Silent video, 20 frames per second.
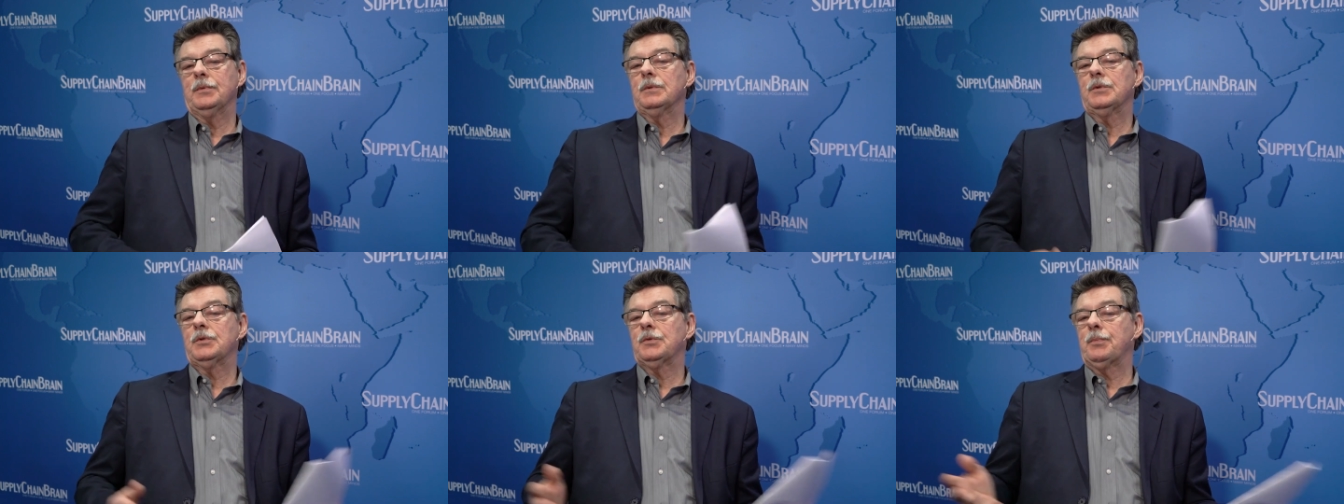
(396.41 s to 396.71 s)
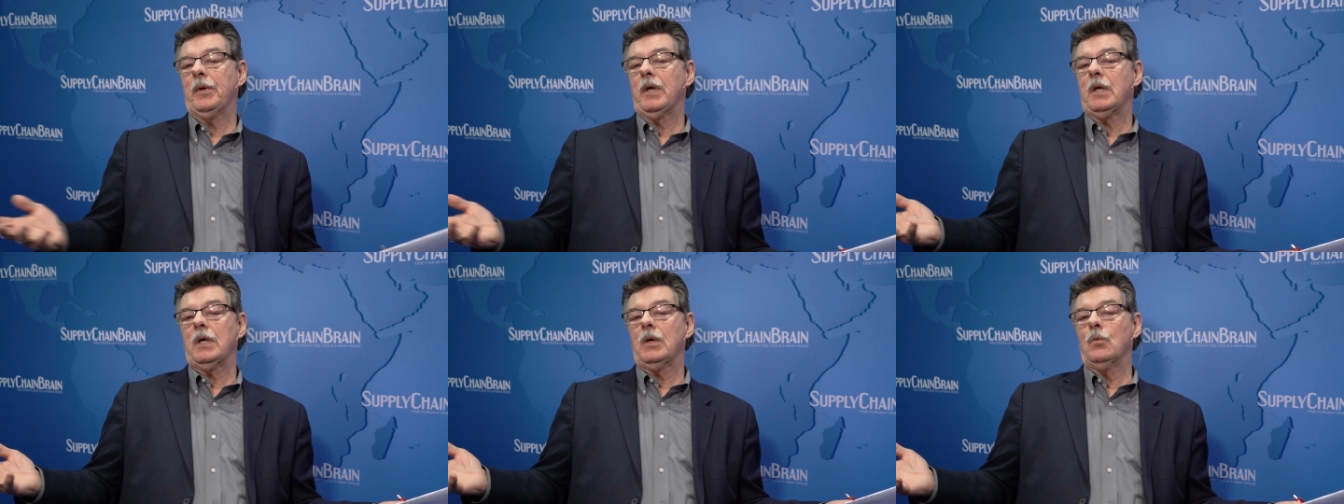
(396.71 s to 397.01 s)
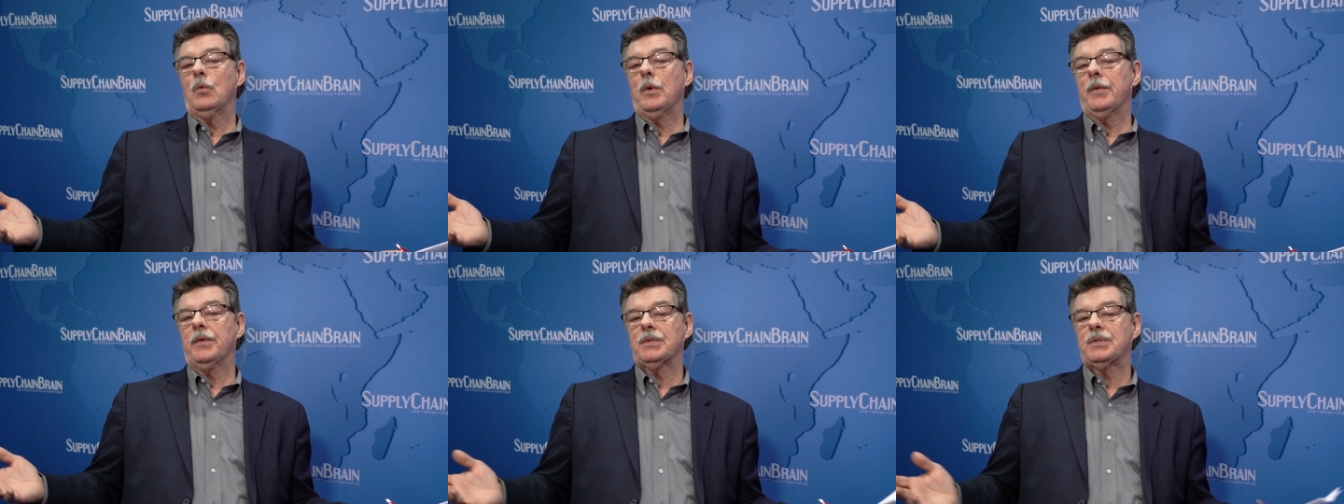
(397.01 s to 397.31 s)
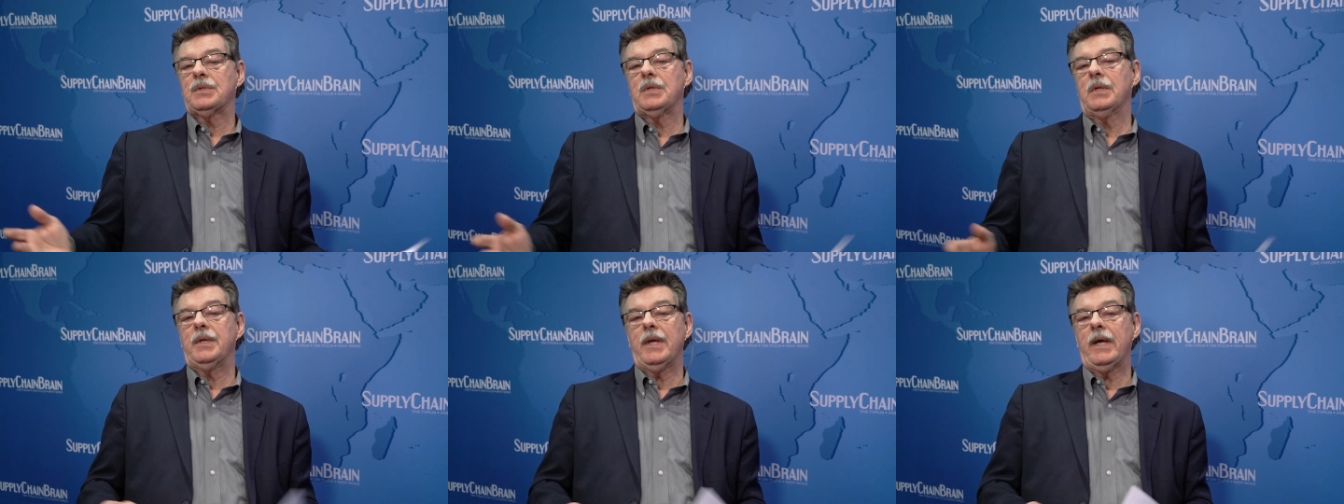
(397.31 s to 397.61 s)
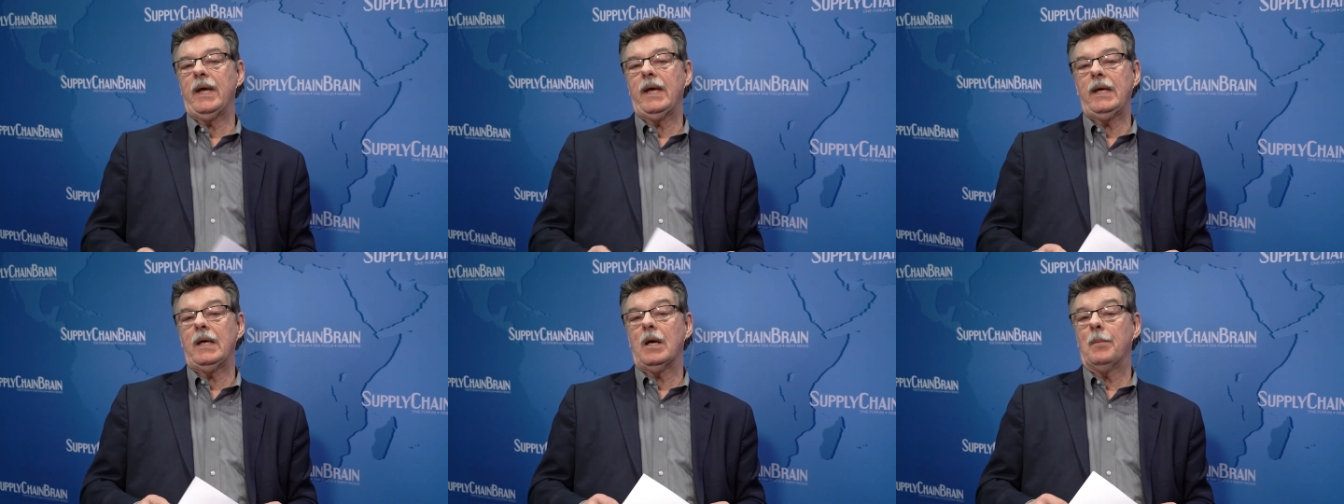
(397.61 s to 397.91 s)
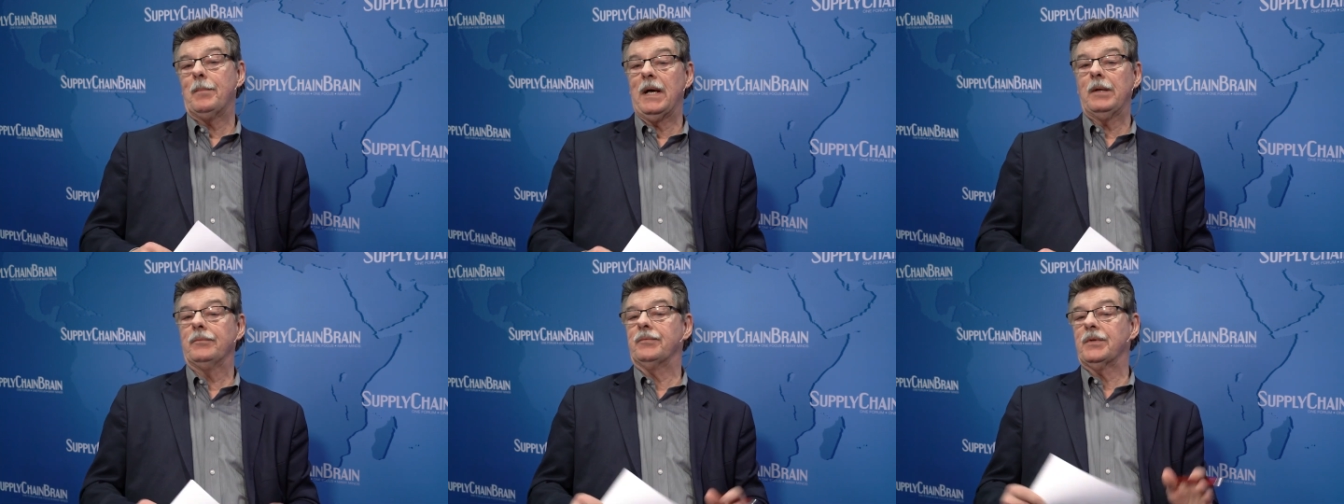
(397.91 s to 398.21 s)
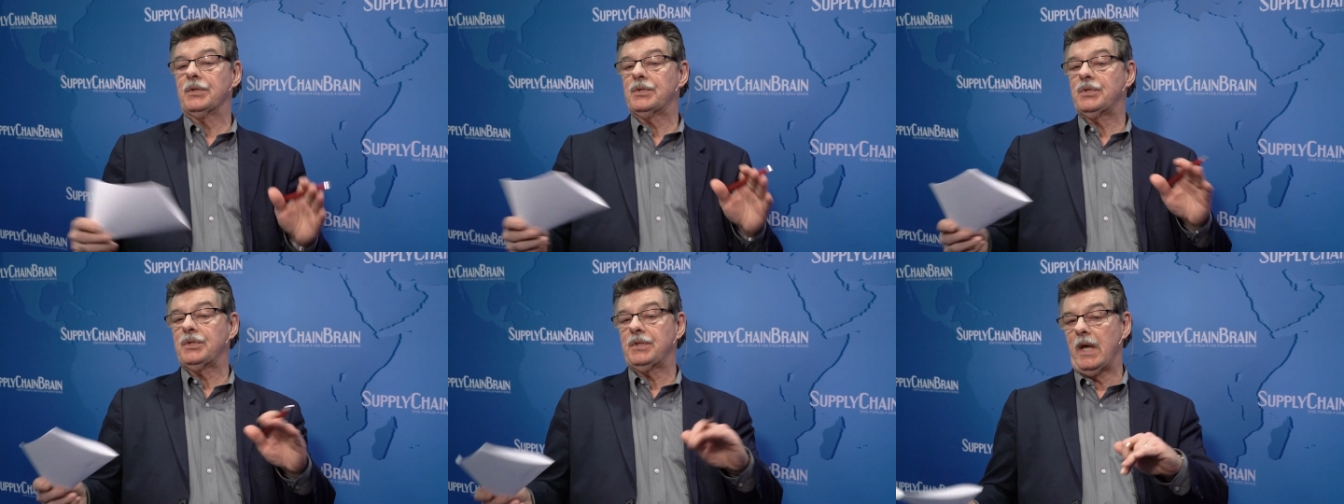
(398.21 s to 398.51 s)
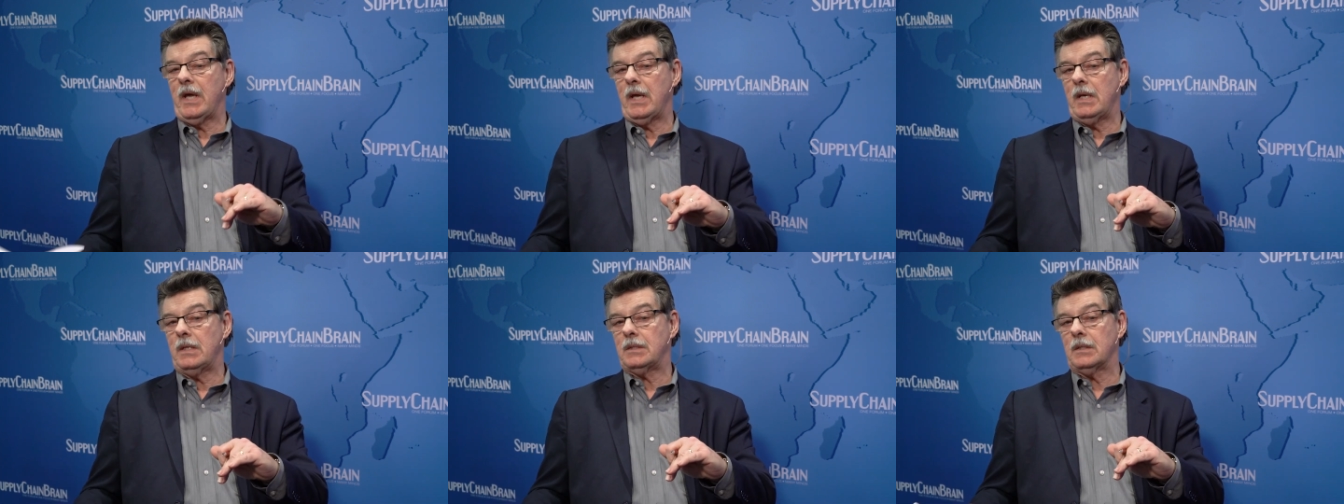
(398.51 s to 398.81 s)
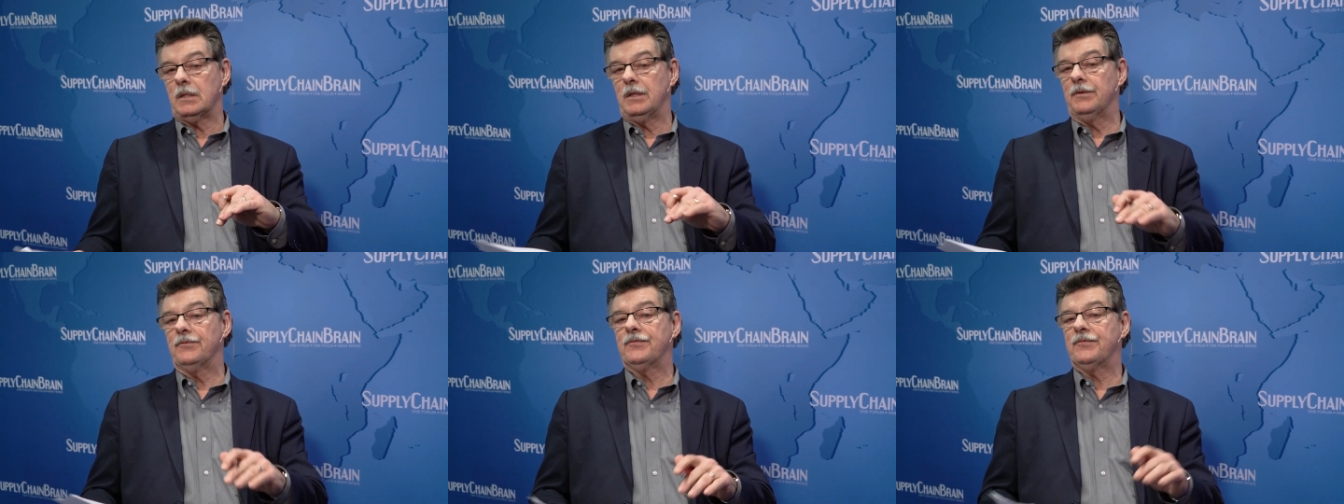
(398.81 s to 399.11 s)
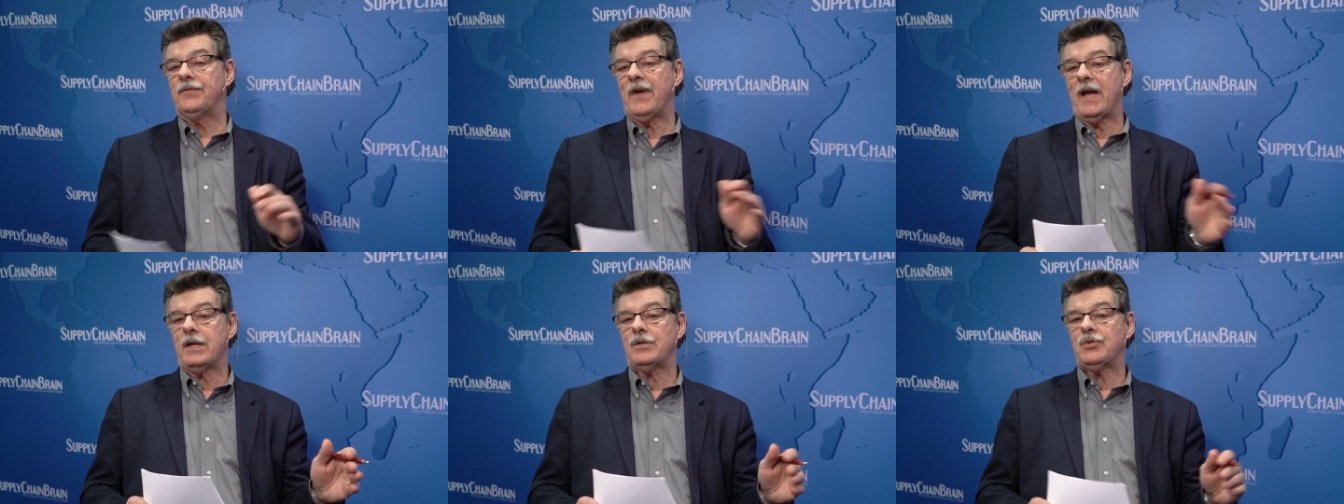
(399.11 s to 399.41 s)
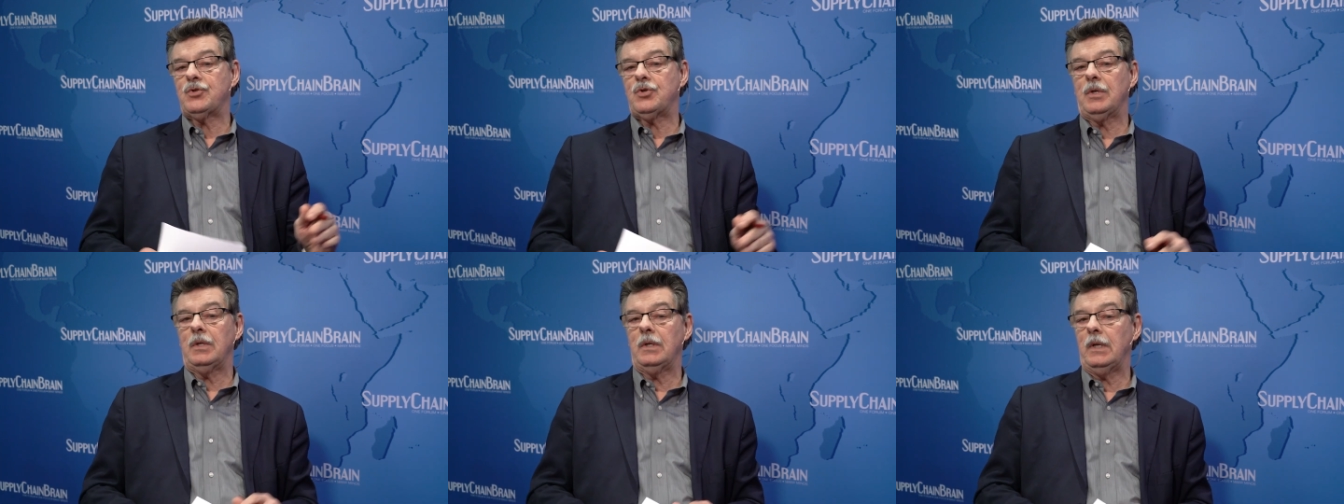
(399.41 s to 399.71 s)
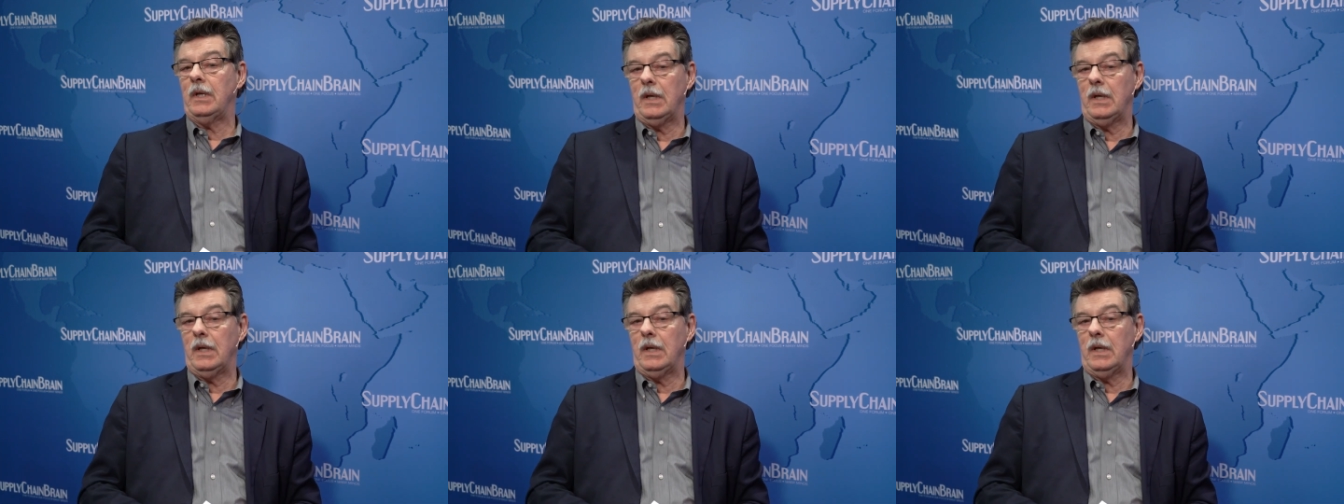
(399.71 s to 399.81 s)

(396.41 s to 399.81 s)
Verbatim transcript: speaking with us today about the state of fashion